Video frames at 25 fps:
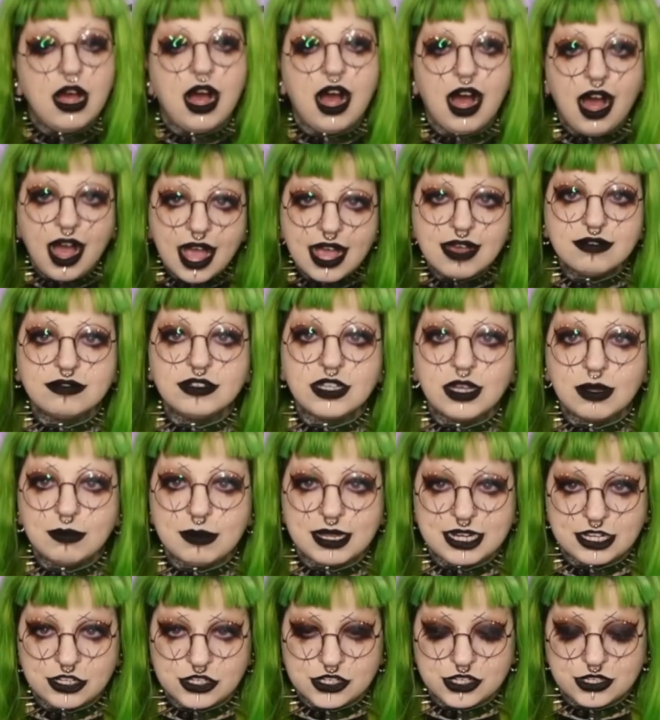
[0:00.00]
I haven't got
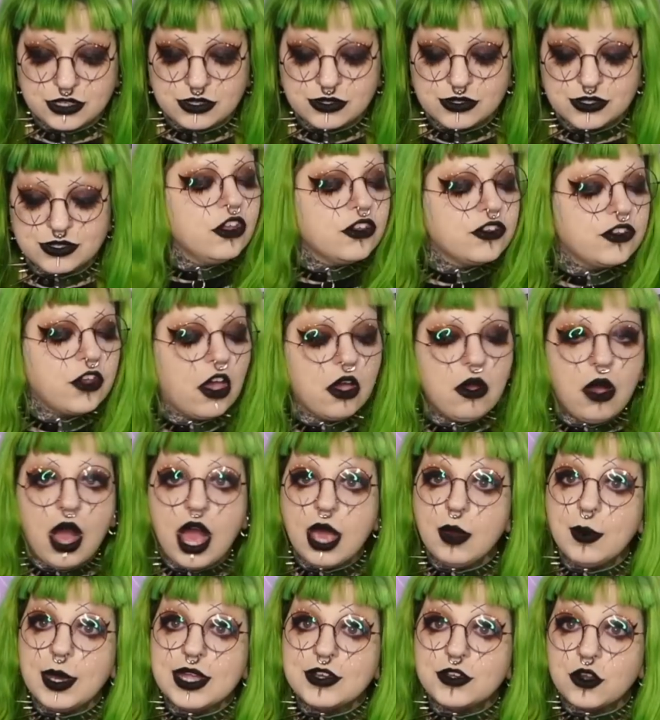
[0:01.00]
many shoes. So
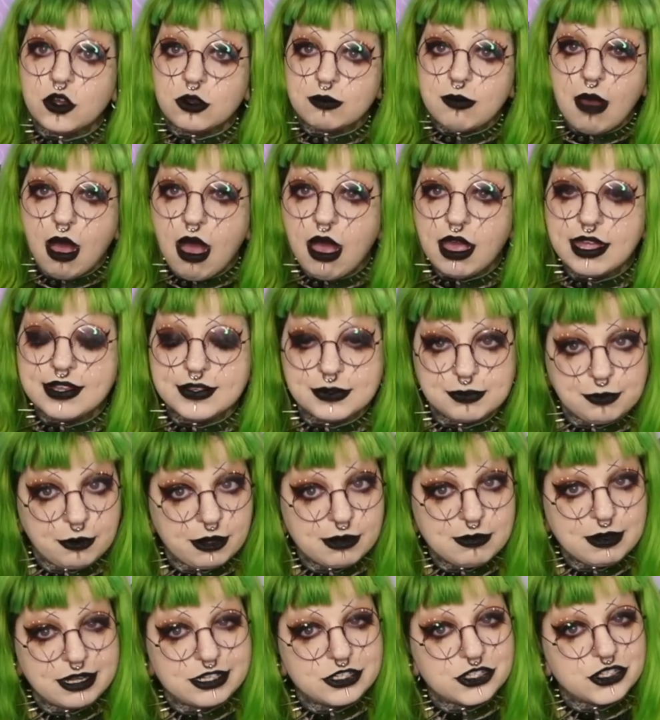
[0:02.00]
I wear Doc Martens
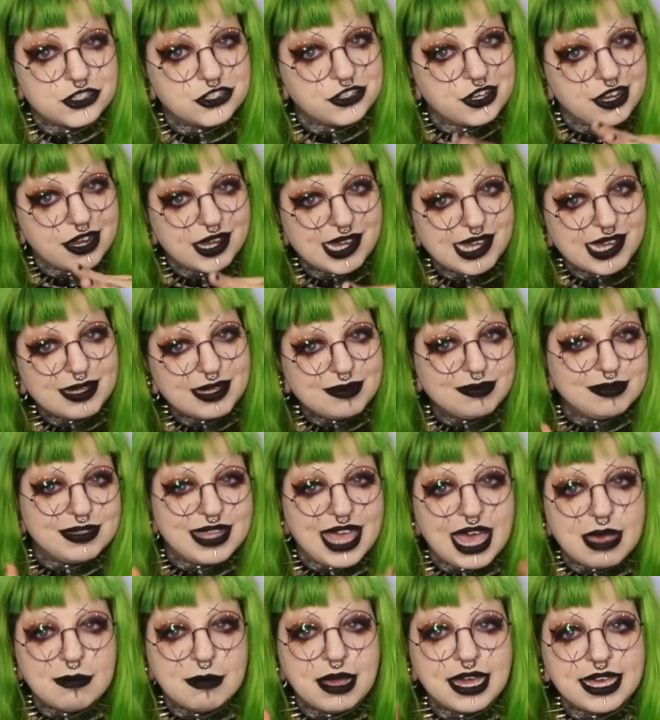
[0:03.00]
pretty much
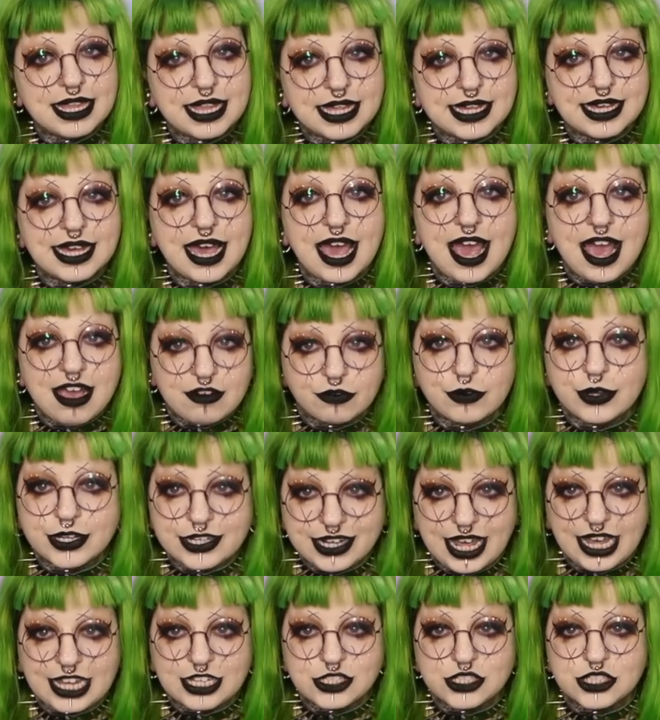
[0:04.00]
they're my like
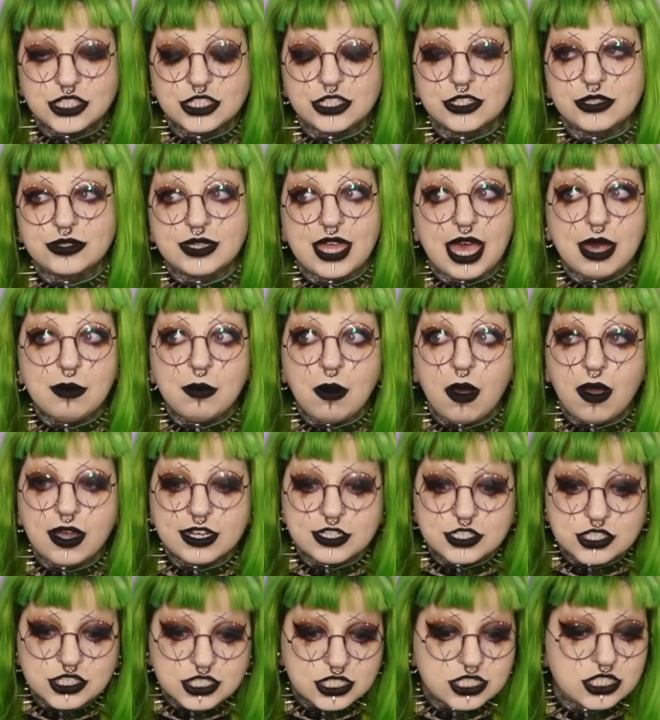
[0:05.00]
everyday shoe. They're what I,
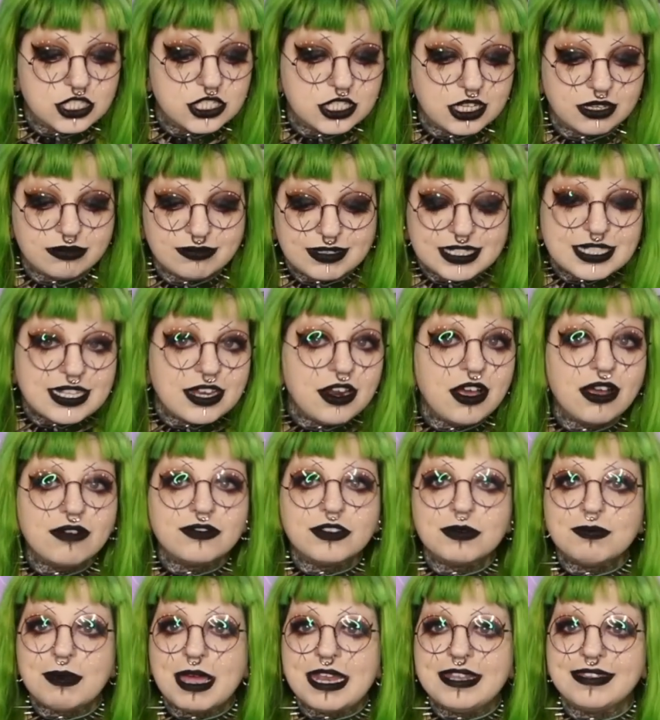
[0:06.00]
because I don't have
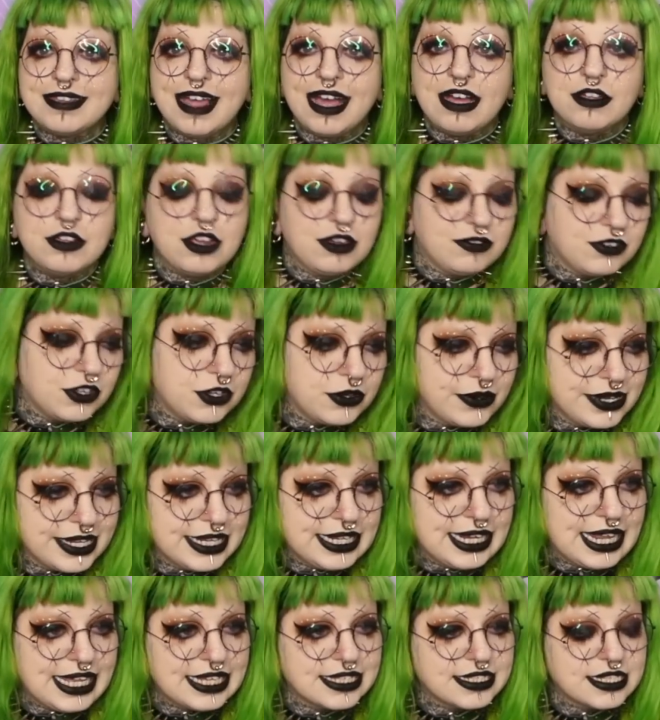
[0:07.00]
to bend down, I don't have to do any
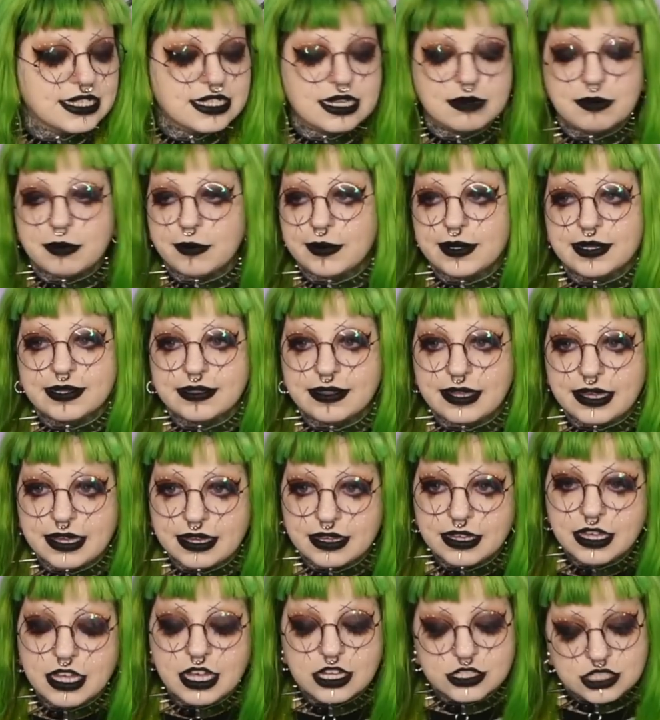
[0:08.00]
laces up or anything.